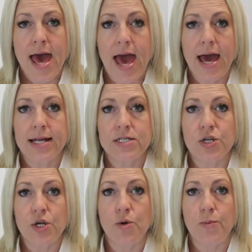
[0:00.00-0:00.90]

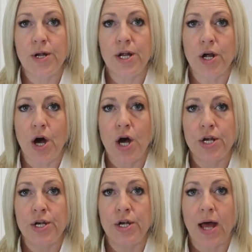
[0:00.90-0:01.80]
And you put it
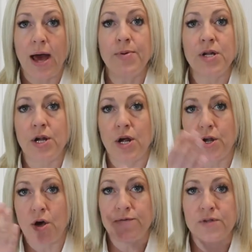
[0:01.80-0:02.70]
on, I put it on
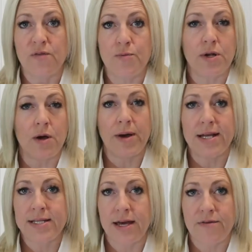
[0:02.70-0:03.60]
after I put my
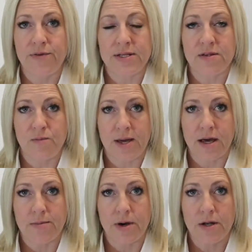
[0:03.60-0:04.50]
entire face of
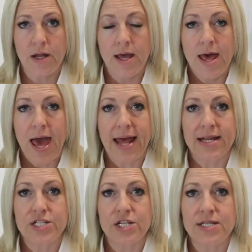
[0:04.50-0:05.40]
makeup on, and
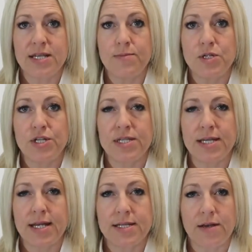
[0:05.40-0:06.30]
it just seems to
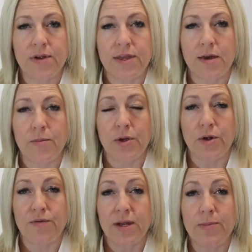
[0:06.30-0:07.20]
set everything
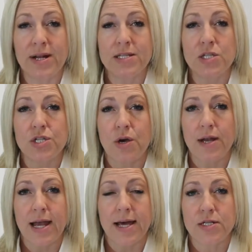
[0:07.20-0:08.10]
beautifully, but it's so
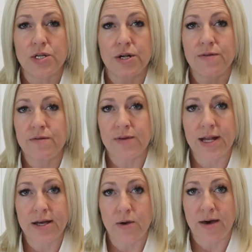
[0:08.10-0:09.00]
light you don't even feel
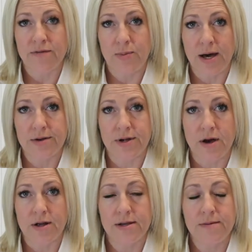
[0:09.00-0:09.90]
like you have a powder
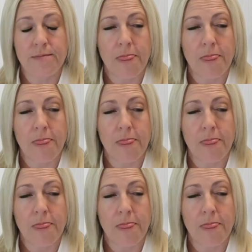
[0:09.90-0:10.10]
on.